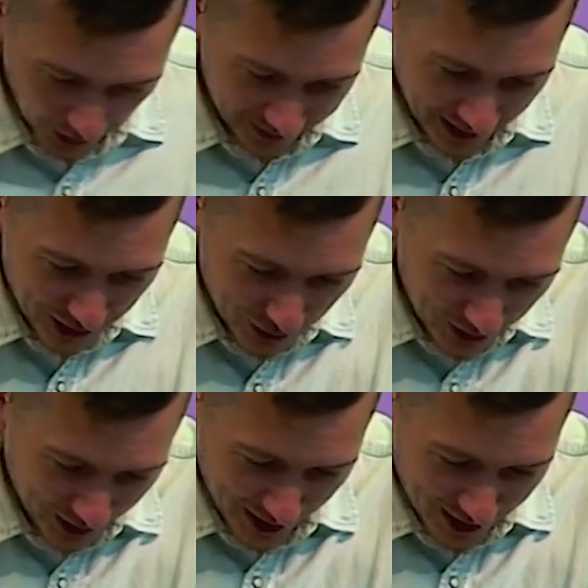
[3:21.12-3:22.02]
to take a
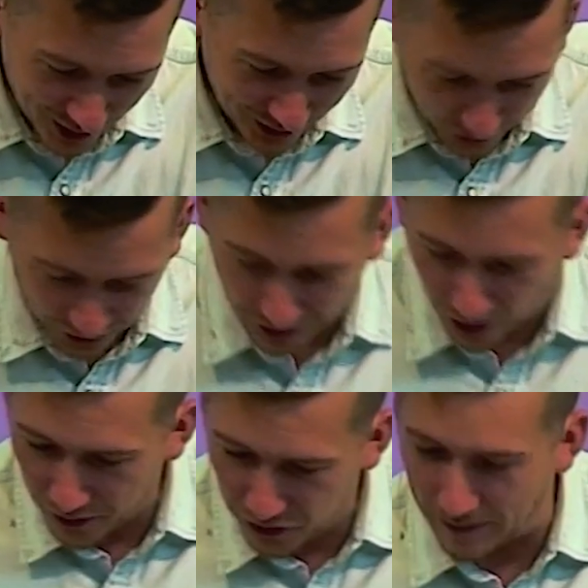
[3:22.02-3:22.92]
look again, just at the
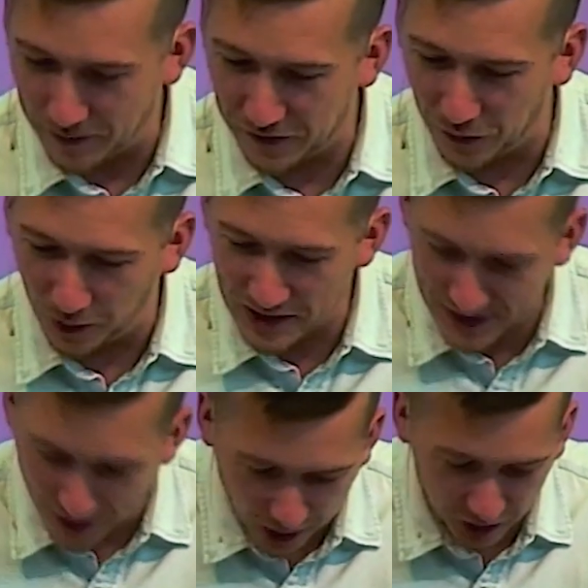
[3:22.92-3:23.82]
start of chapter 4, he
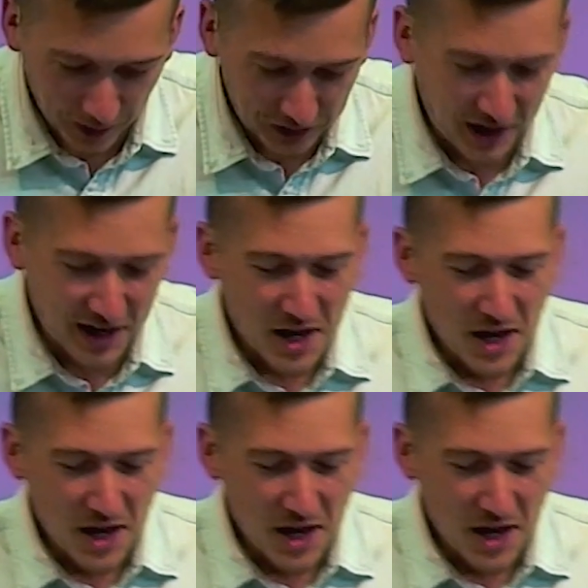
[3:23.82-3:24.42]
starts by saying,